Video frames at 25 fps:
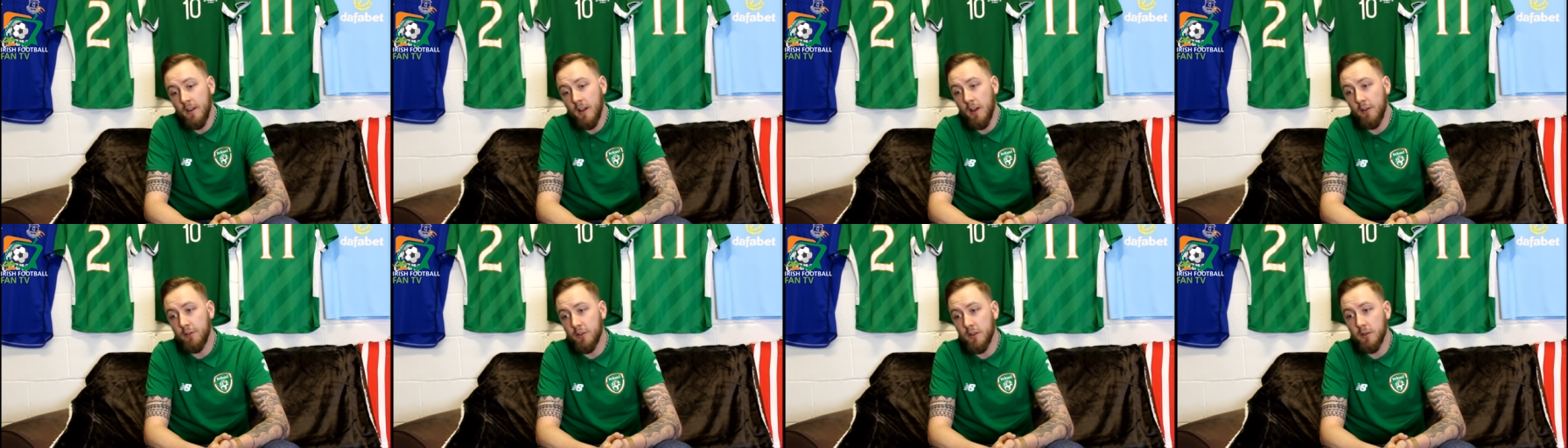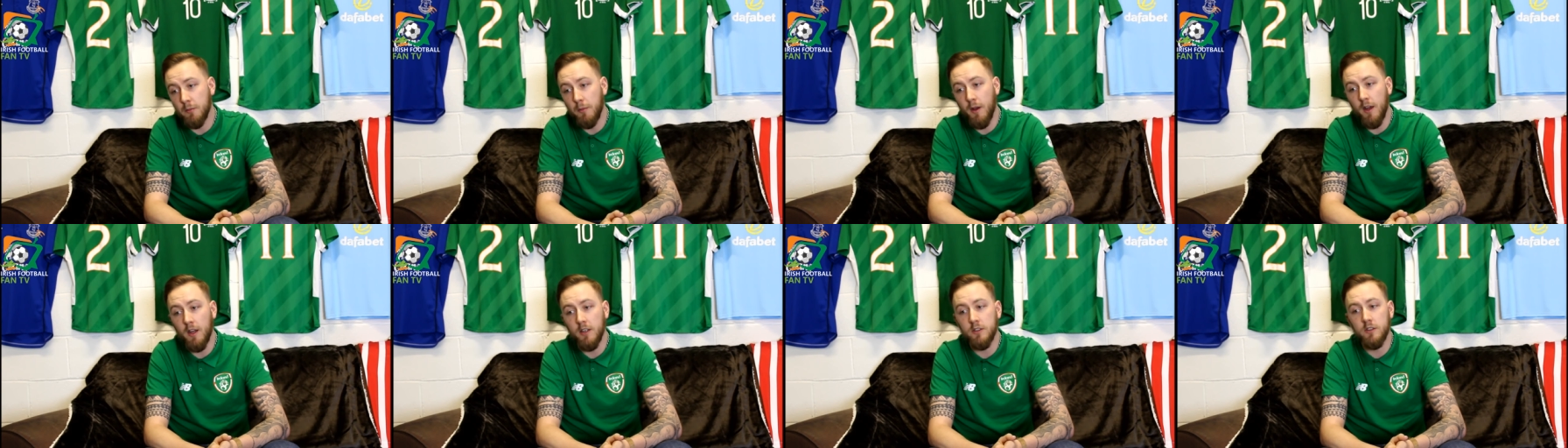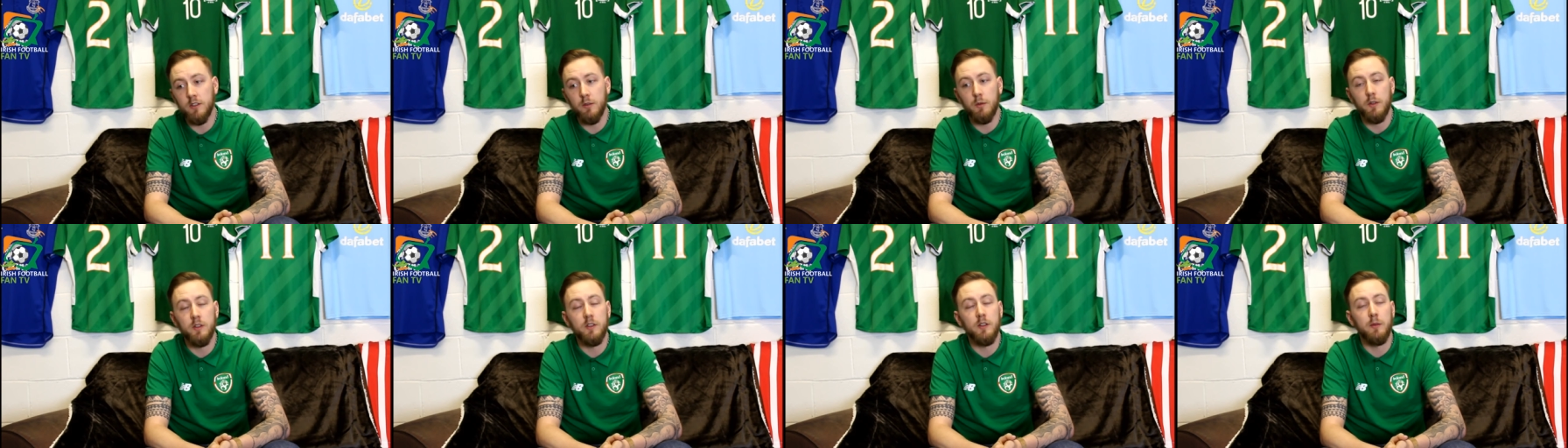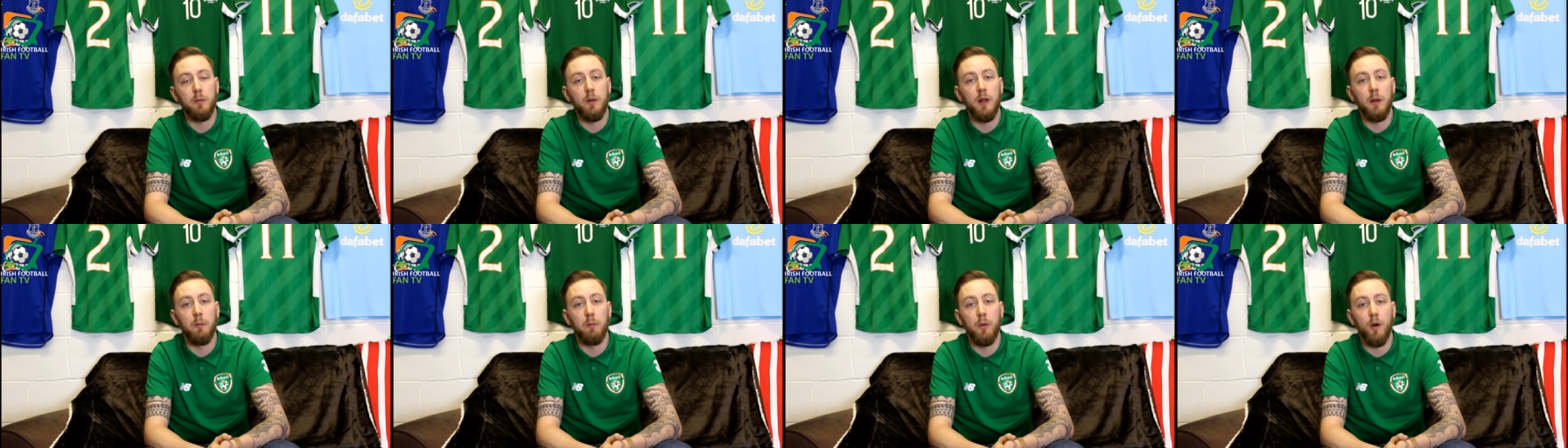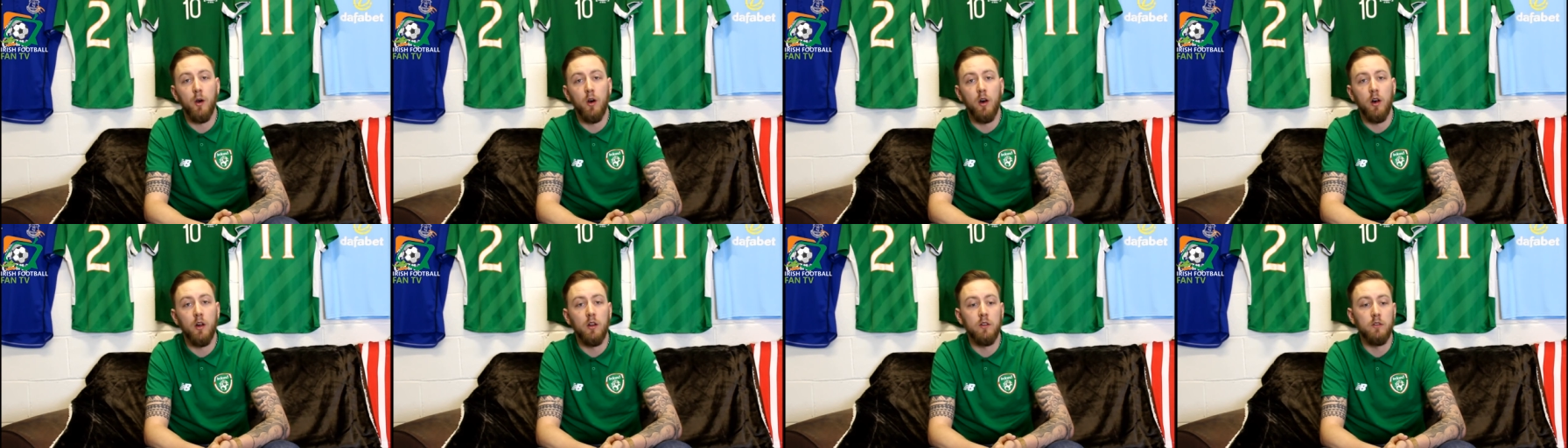if it's a manager that wants to play
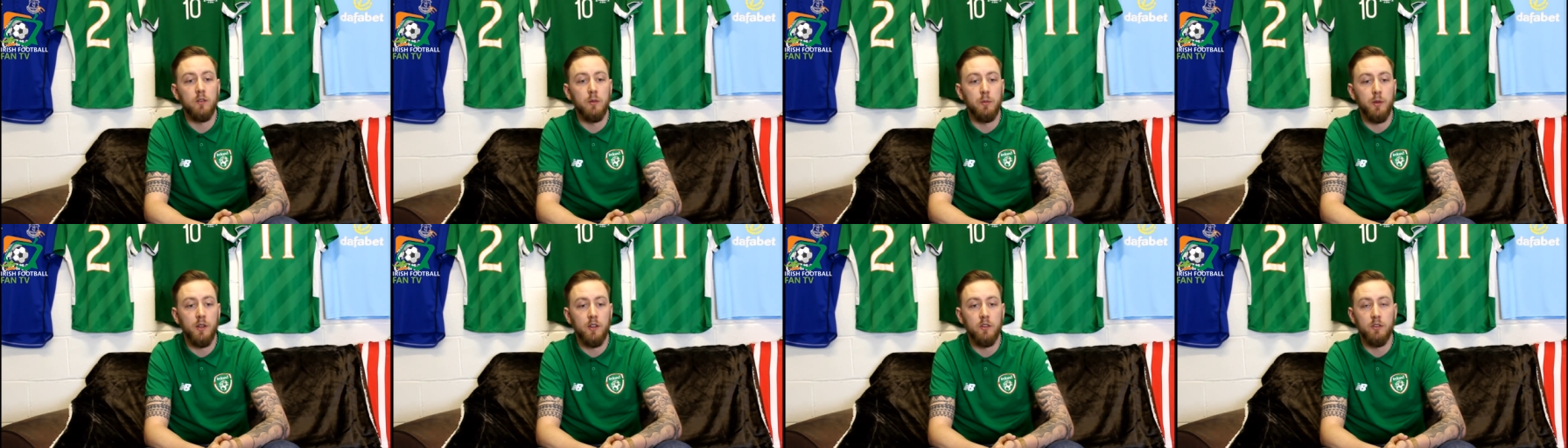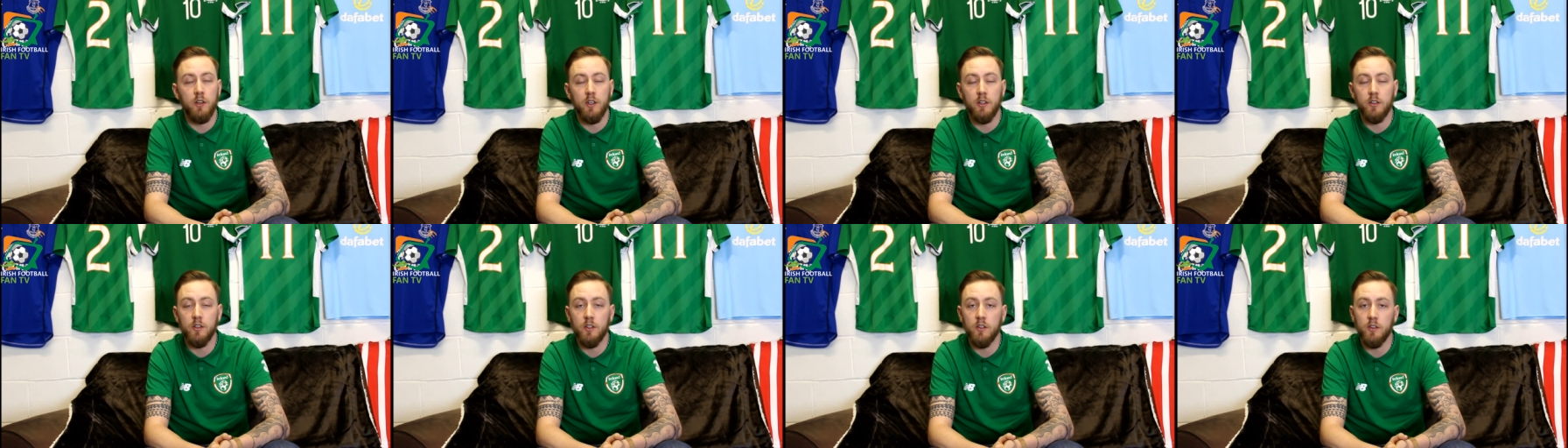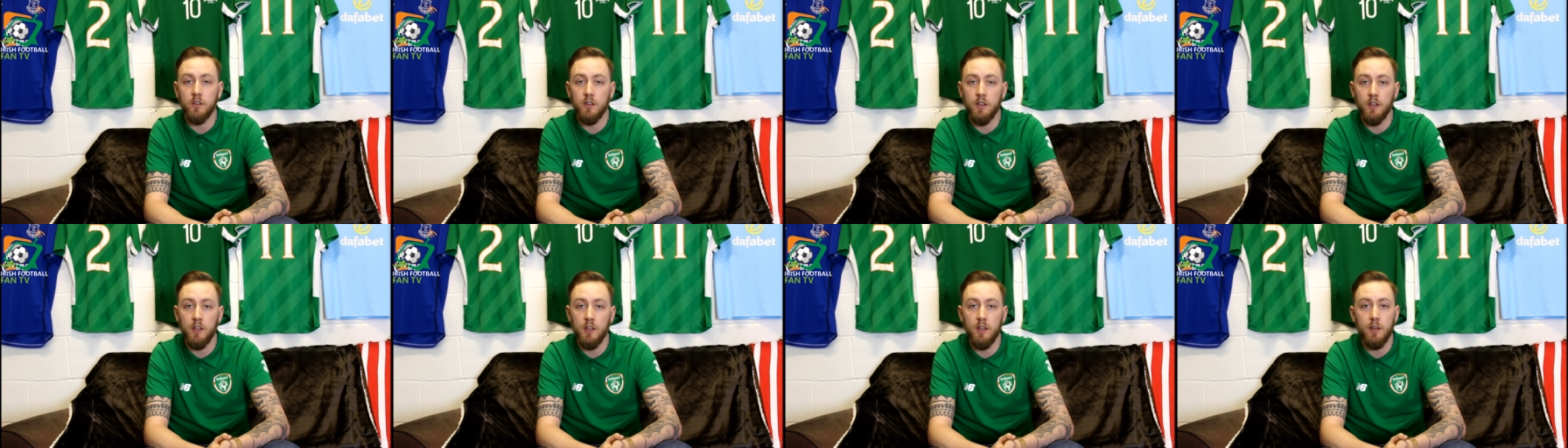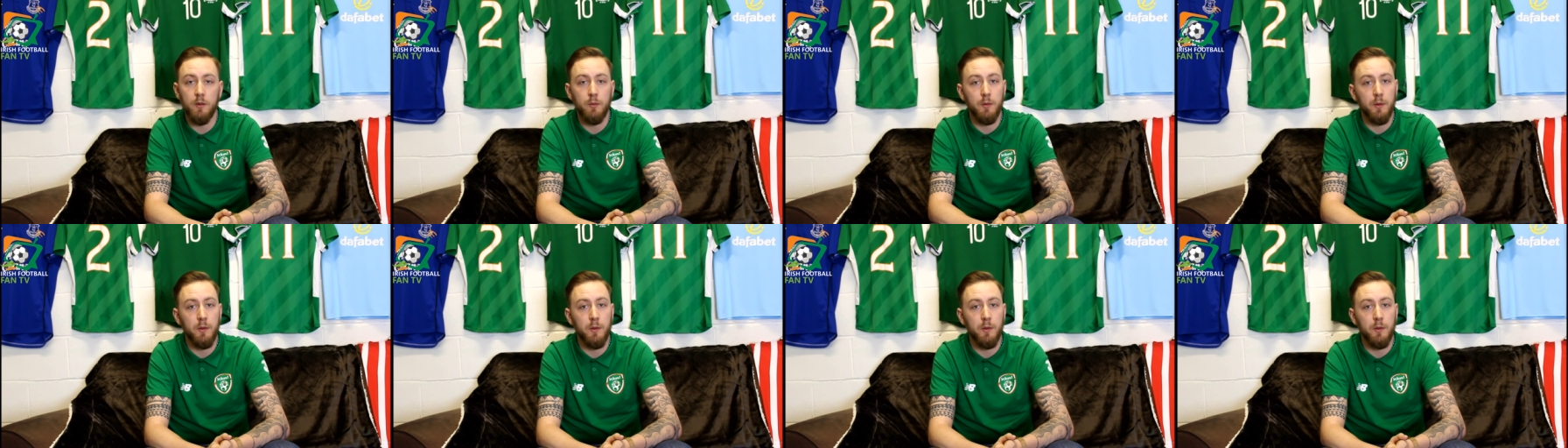ball, it'd be interesting to see.